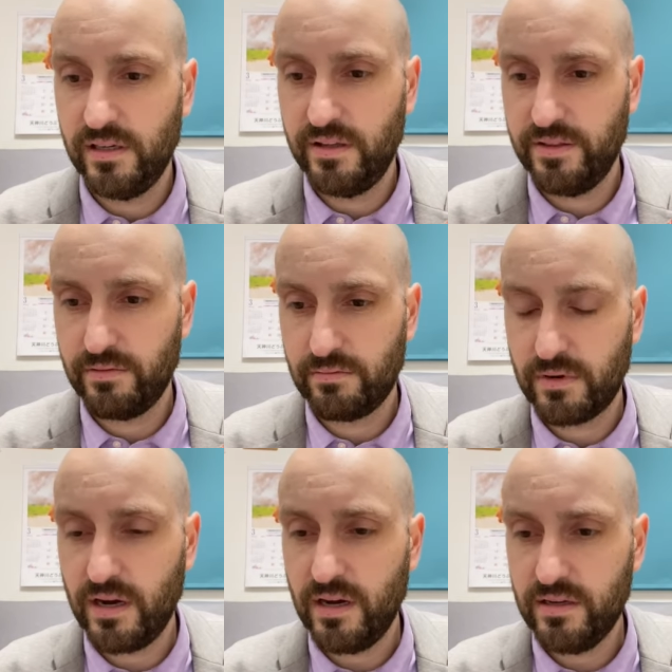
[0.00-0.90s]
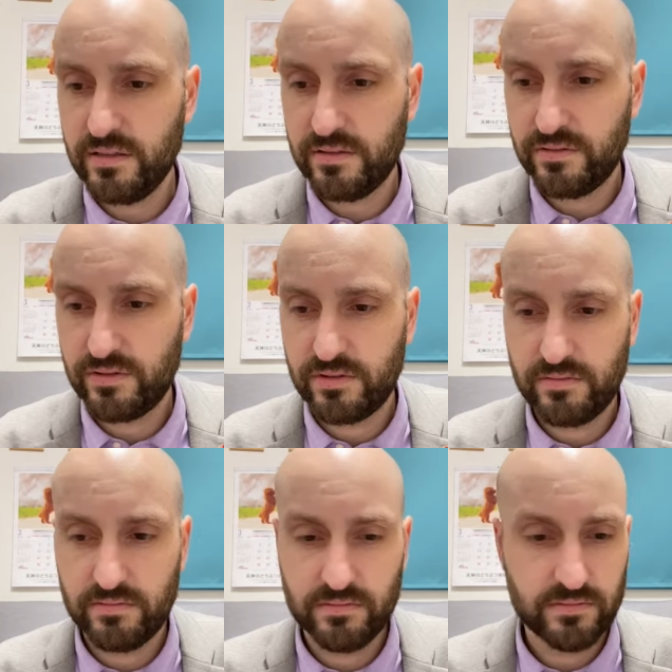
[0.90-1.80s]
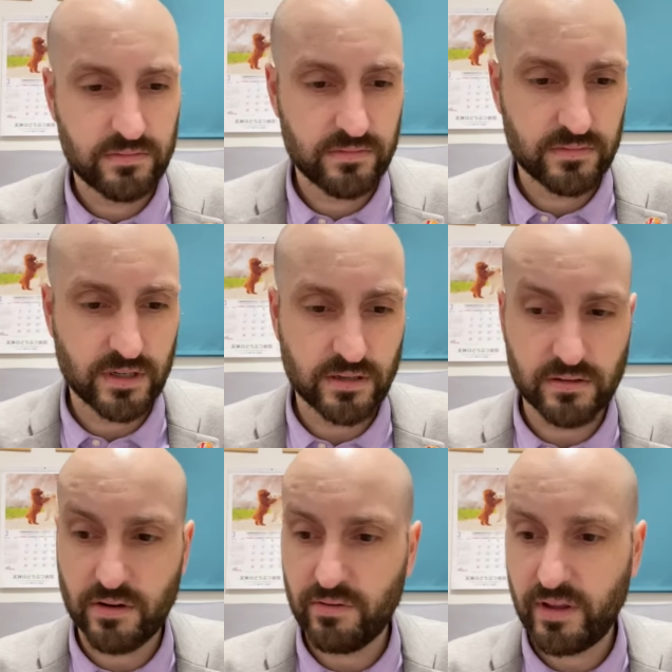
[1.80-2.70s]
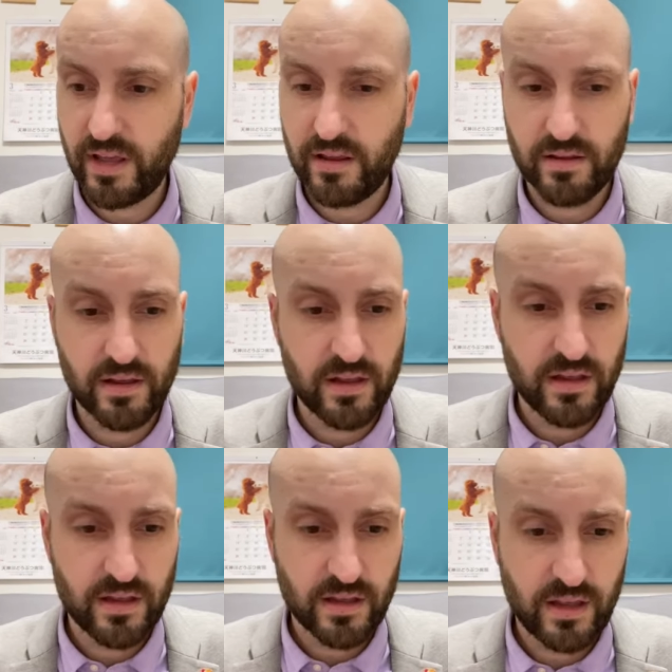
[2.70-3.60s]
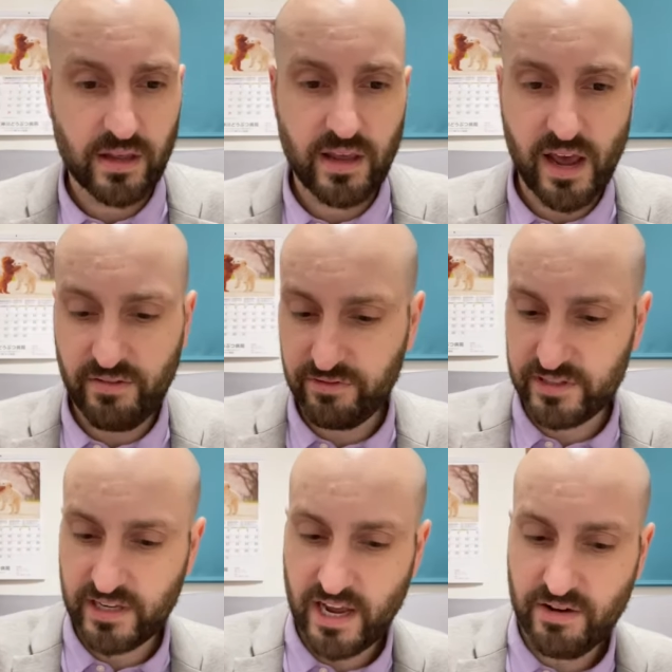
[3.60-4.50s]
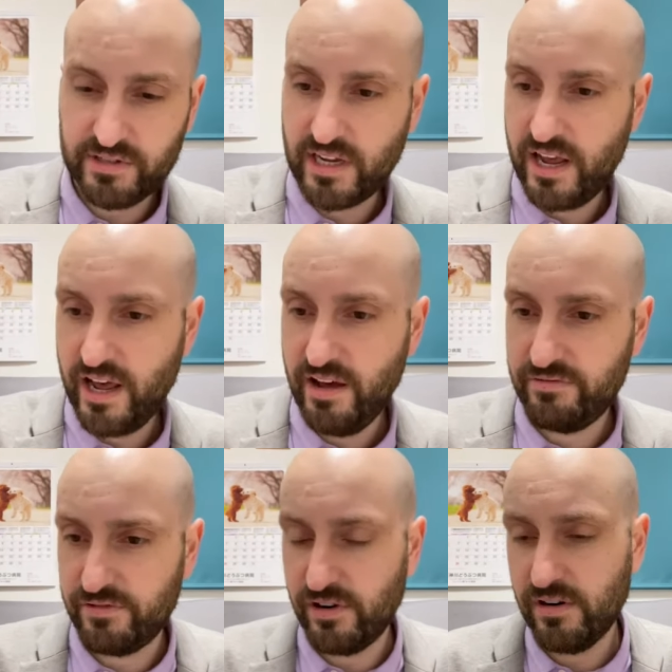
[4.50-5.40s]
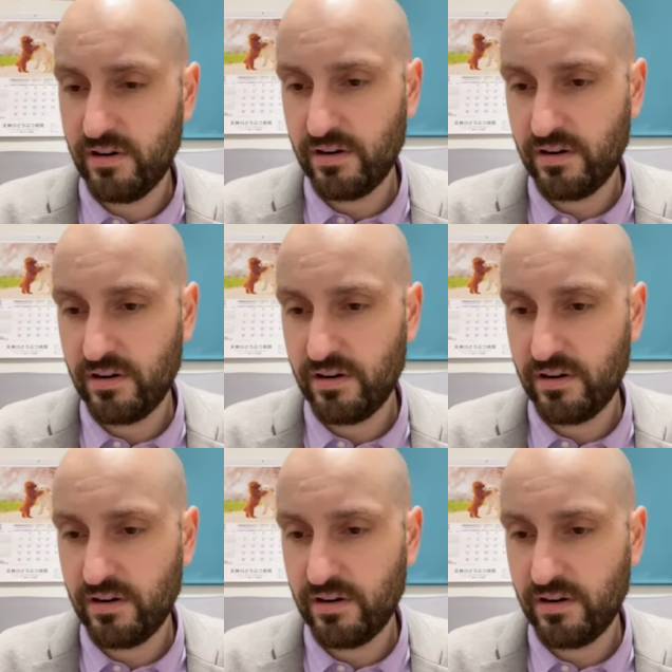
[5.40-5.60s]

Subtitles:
The rod? I don't know. Calfless cow is a heifer.